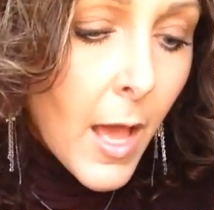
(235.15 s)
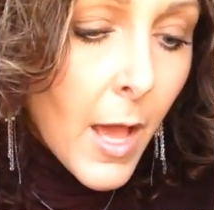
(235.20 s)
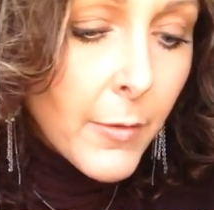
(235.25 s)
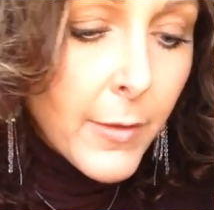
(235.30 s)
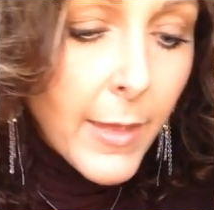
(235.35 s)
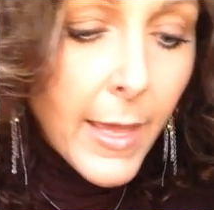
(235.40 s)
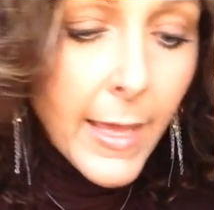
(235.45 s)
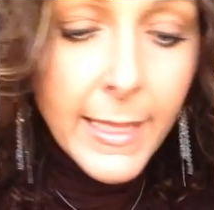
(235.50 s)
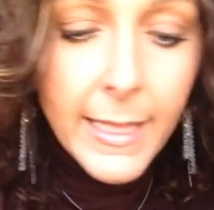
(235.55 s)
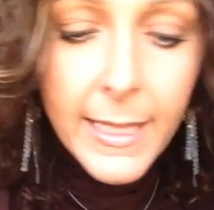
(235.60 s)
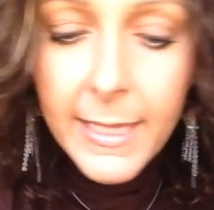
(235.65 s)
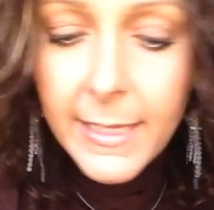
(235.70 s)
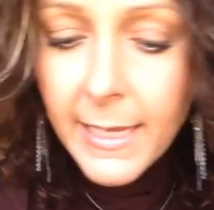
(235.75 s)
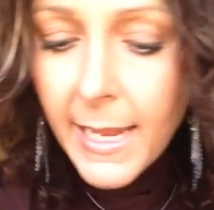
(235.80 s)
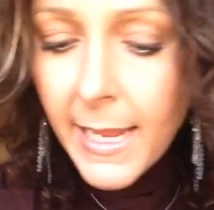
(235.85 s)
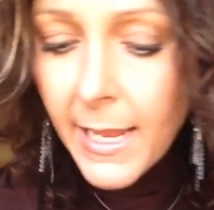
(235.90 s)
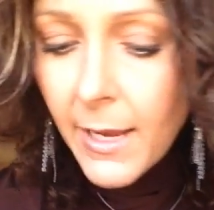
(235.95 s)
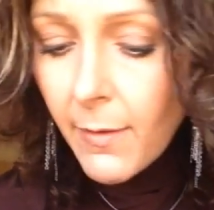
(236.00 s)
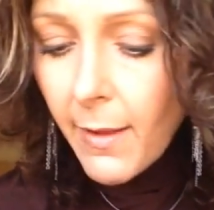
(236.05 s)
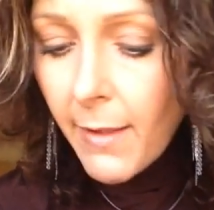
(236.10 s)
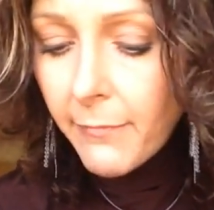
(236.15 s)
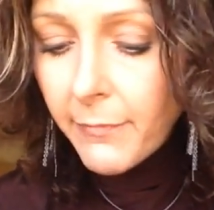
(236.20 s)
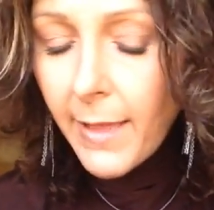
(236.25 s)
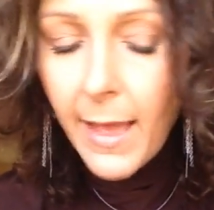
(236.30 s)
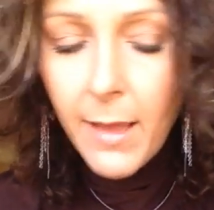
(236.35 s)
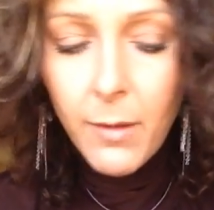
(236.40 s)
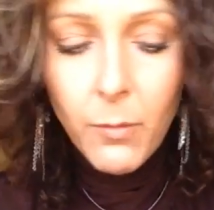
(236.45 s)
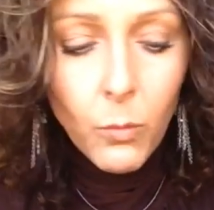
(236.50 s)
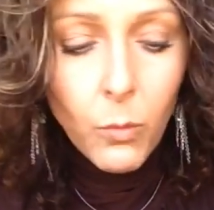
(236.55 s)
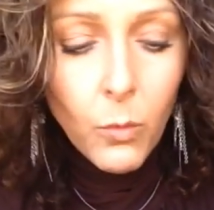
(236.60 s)
Okay, in here I've
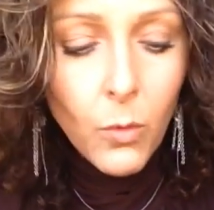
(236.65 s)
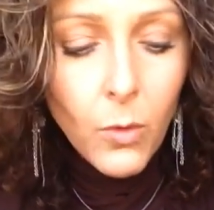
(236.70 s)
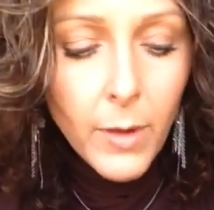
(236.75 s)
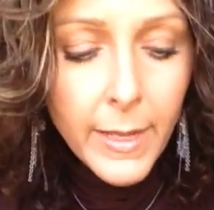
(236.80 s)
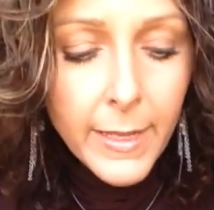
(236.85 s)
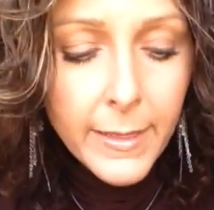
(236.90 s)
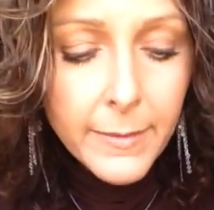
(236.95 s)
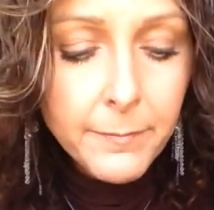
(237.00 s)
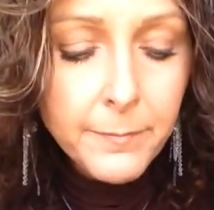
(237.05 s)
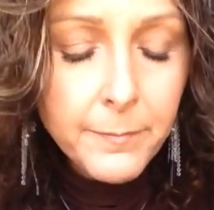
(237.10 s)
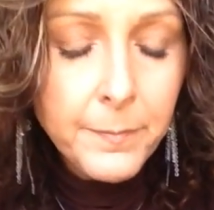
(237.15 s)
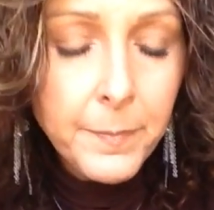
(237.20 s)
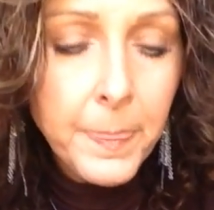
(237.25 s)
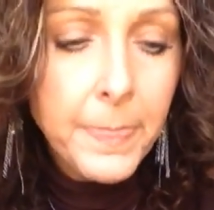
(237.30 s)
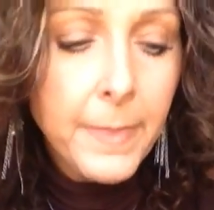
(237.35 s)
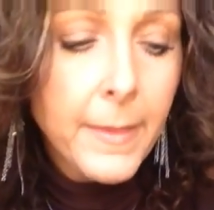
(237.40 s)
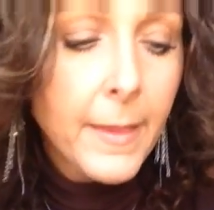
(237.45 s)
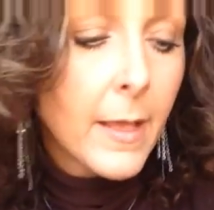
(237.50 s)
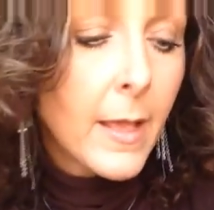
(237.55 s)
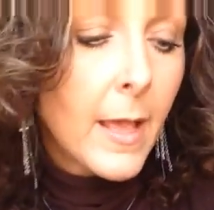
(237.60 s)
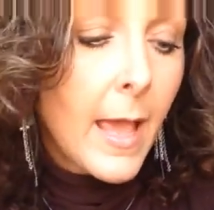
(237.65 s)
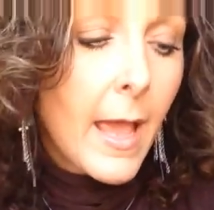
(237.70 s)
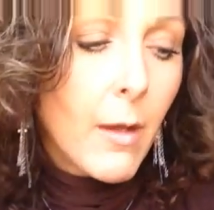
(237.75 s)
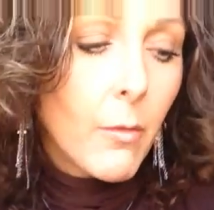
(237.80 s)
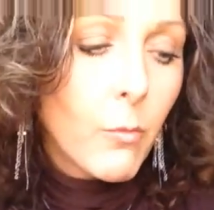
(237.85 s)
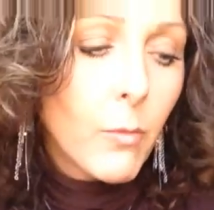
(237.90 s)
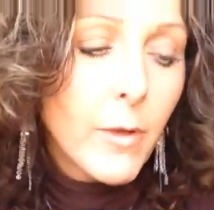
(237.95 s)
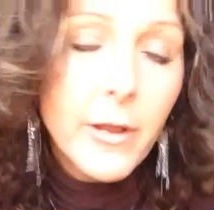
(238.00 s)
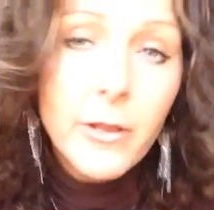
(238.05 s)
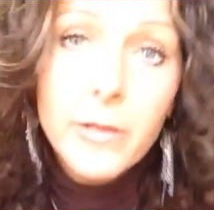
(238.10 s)
got one,
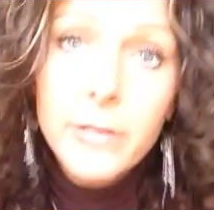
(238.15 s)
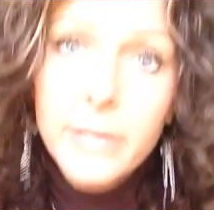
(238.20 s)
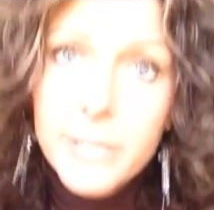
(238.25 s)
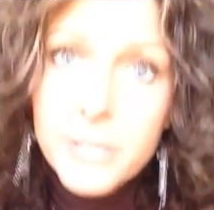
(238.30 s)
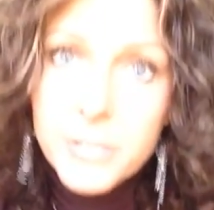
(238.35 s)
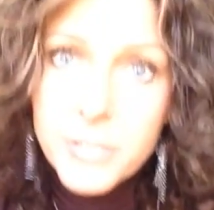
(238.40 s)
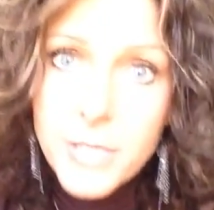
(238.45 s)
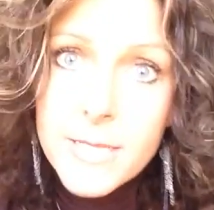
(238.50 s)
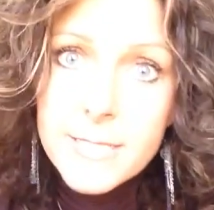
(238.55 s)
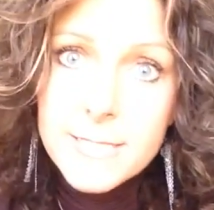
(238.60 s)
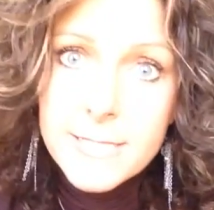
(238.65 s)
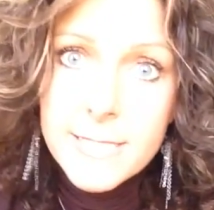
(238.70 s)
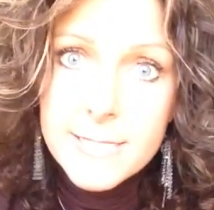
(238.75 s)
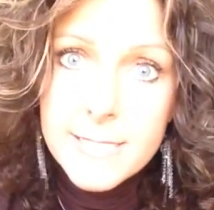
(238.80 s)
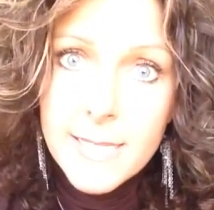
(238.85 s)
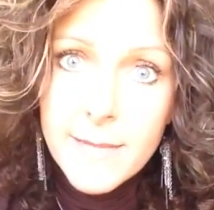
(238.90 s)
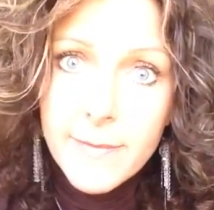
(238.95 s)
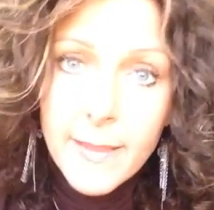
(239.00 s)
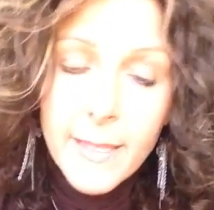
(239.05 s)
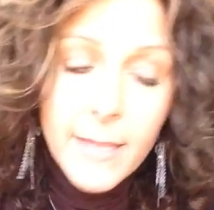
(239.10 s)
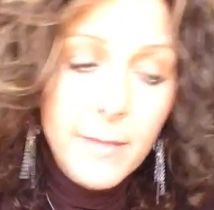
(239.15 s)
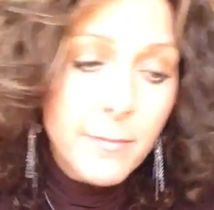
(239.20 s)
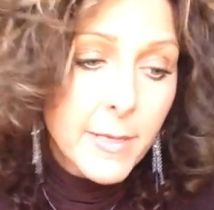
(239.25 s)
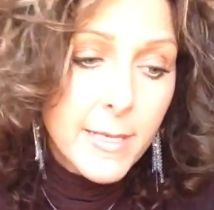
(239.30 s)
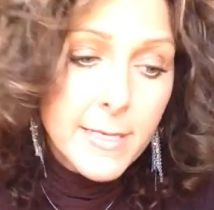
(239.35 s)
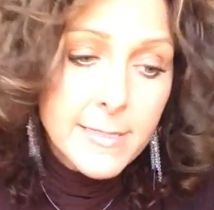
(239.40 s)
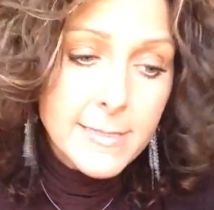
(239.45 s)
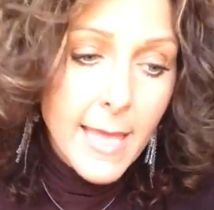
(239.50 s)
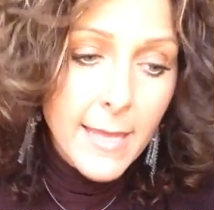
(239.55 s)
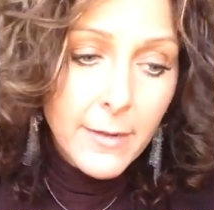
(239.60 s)
and we're going to adjust this at the end
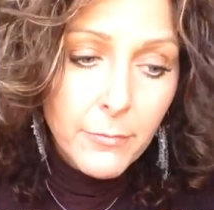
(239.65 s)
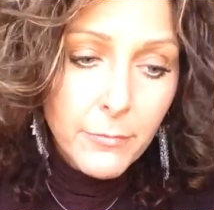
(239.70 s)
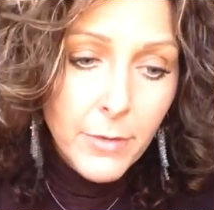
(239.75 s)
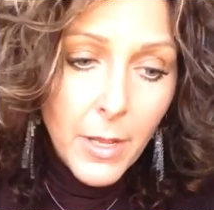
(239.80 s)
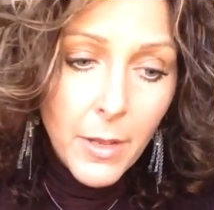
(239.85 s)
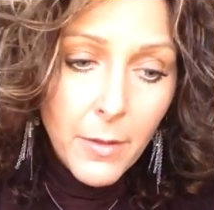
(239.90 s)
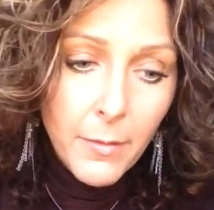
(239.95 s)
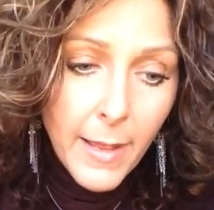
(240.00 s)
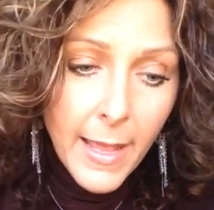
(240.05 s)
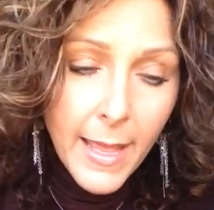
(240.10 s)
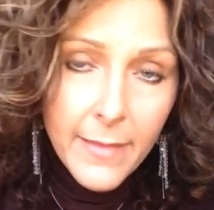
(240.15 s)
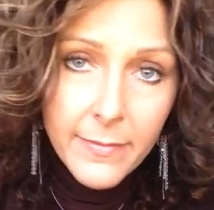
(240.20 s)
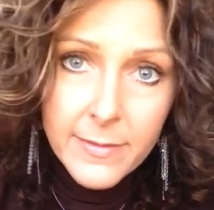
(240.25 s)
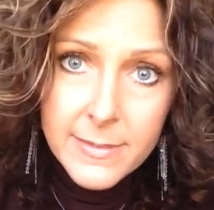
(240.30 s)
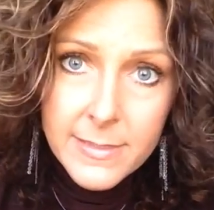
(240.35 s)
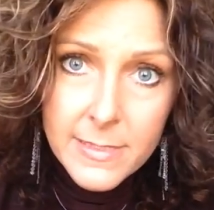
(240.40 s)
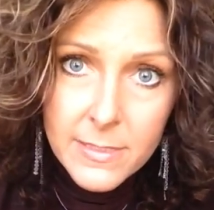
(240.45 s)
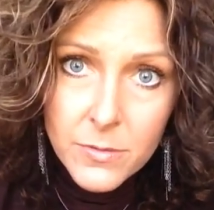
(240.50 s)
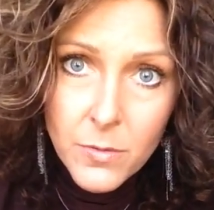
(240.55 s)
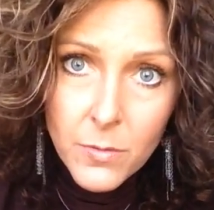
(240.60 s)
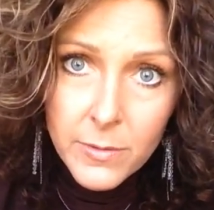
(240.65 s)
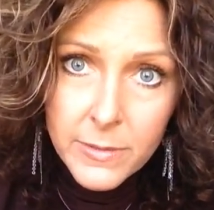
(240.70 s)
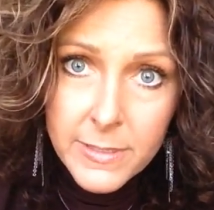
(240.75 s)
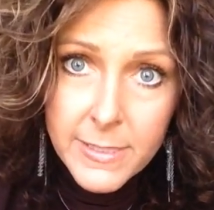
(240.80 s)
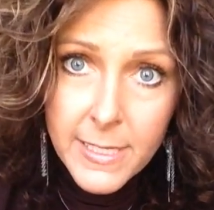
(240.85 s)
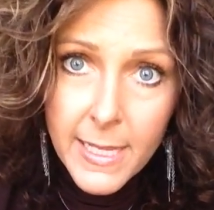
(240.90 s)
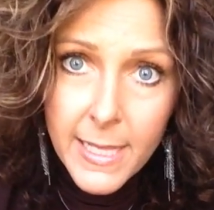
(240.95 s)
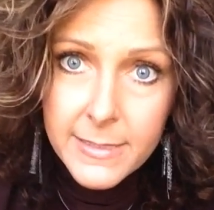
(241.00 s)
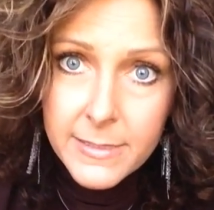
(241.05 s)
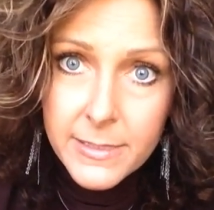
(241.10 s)
because I don't know how this is going to
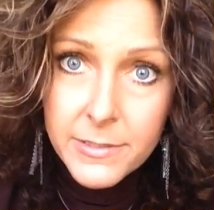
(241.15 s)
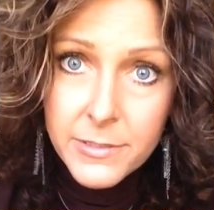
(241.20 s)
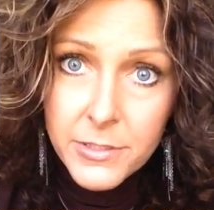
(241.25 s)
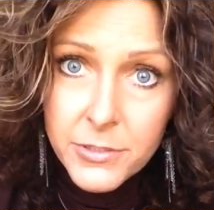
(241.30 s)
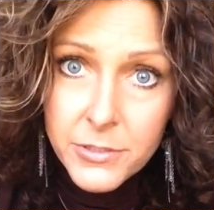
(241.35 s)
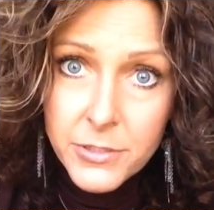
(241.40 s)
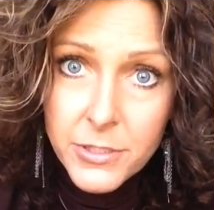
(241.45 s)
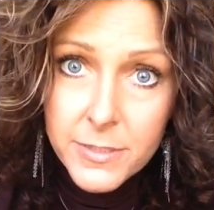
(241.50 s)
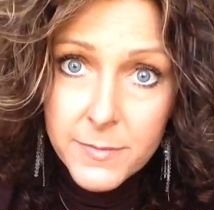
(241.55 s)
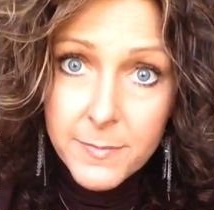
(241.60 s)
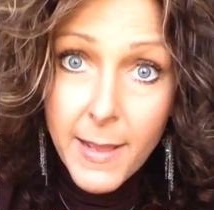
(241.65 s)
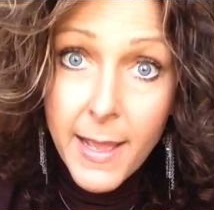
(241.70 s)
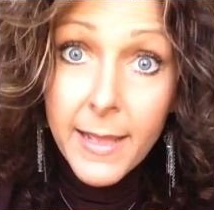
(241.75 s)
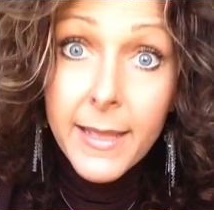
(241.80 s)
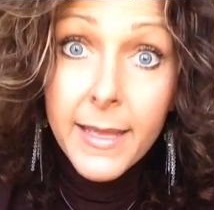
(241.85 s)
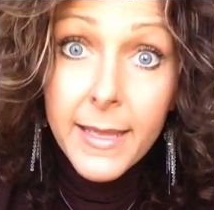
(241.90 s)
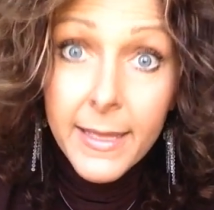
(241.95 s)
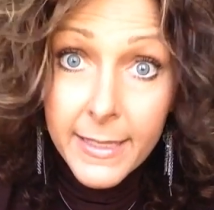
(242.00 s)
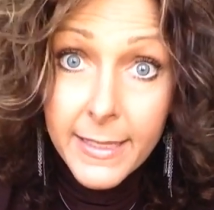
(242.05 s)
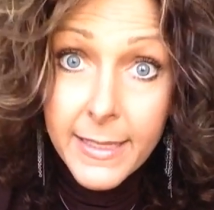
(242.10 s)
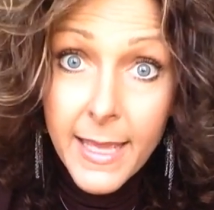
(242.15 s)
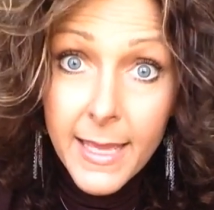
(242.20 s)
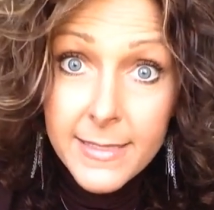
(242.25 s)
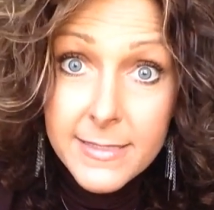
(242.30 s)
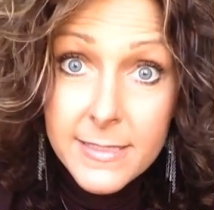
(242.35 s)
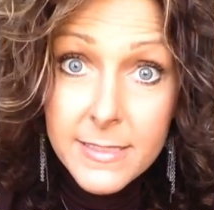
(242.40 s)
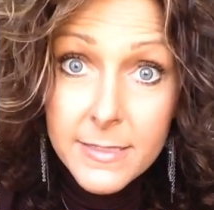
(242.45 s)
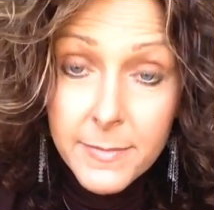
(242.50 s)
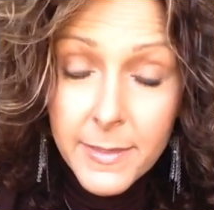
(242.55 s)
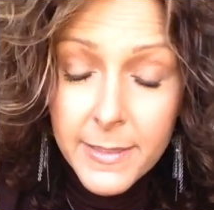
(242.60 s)
taste. This is just my
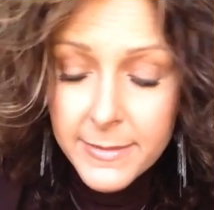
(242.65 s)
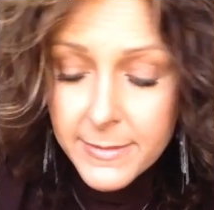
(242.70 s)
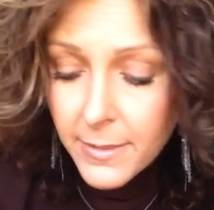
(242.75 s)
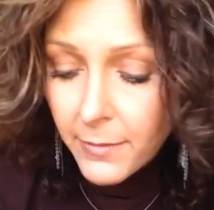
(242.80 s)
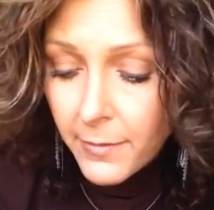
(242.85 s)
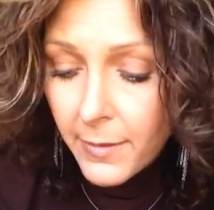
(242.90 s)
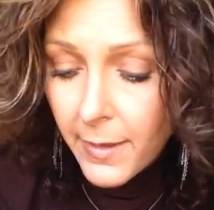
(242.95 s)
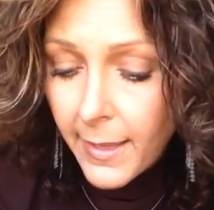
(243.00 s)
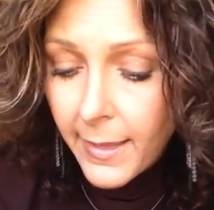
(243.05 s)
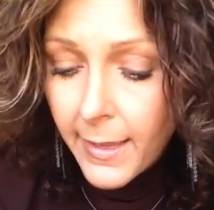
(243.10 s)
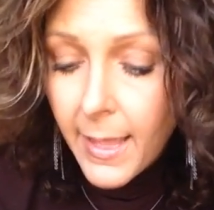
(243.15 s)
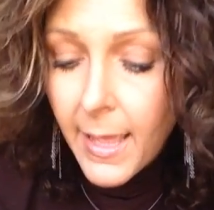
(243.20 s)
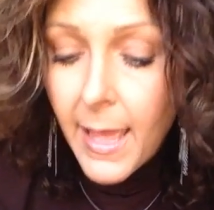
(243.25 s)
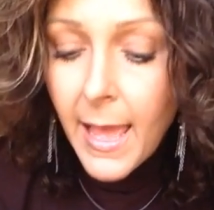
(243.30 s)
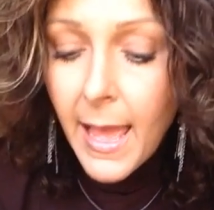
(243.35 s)
guesstimate, okay?